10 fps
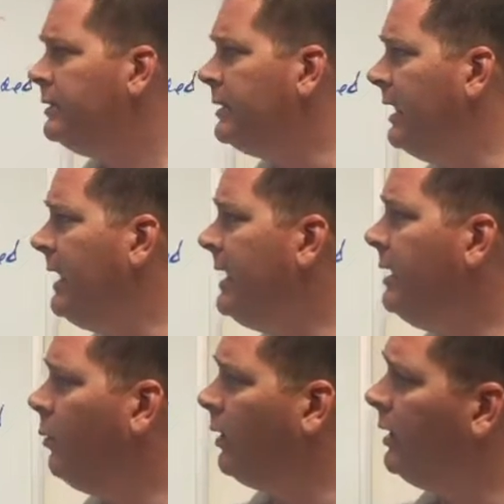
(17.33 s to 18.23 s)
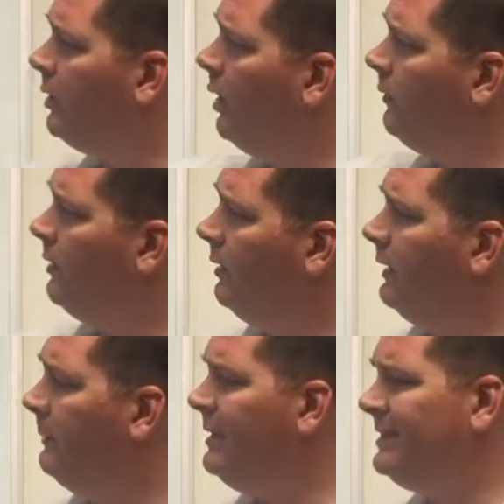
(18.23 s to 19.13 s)
Today we're going to go over the
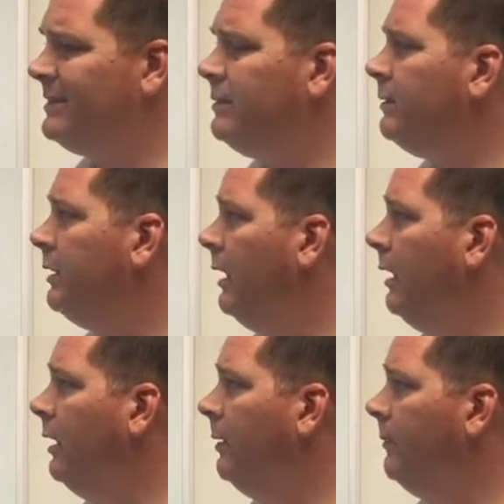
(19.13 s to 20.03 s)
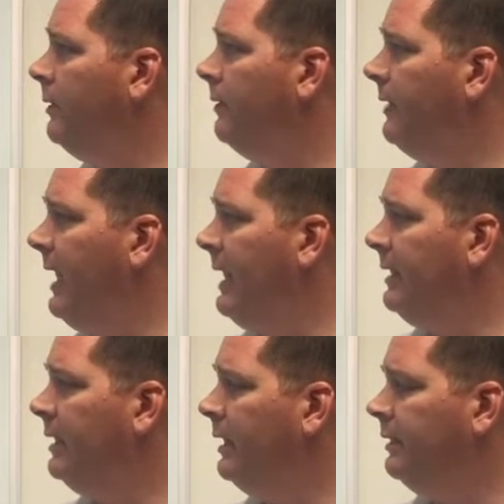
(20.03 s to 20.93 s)
limits,
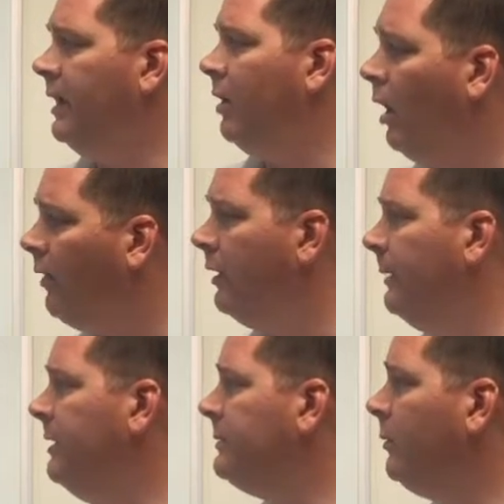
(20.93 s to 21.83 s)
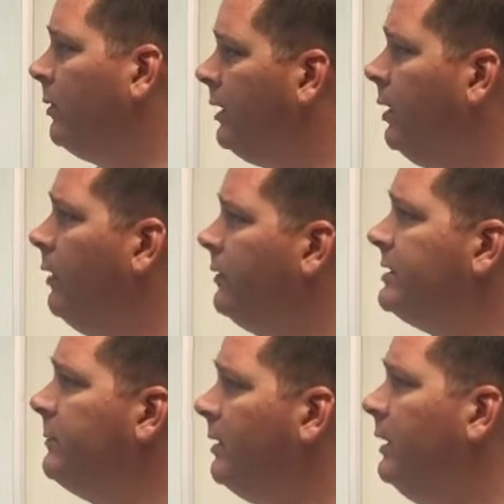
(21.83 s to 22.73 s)
not all the limits, but we're going to go over
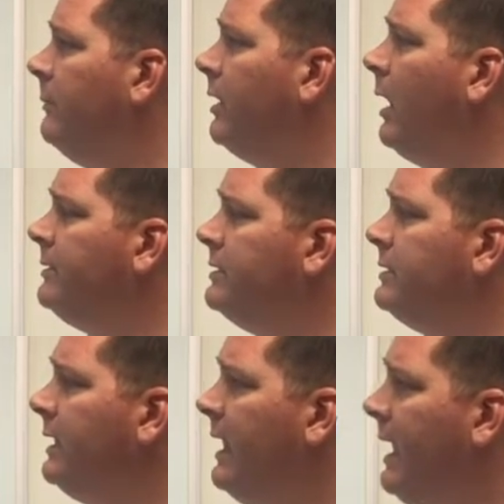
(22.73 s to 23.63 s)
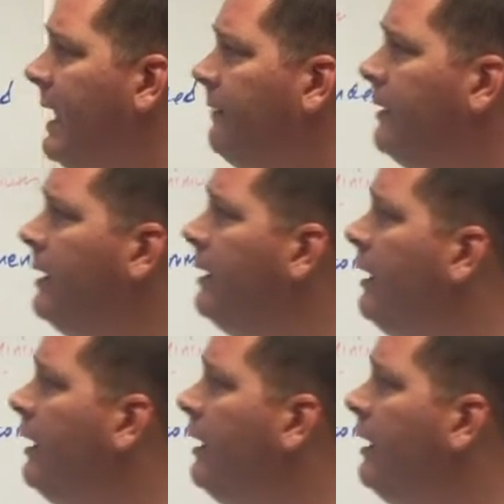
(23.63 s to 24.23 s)
some of the limit options that you have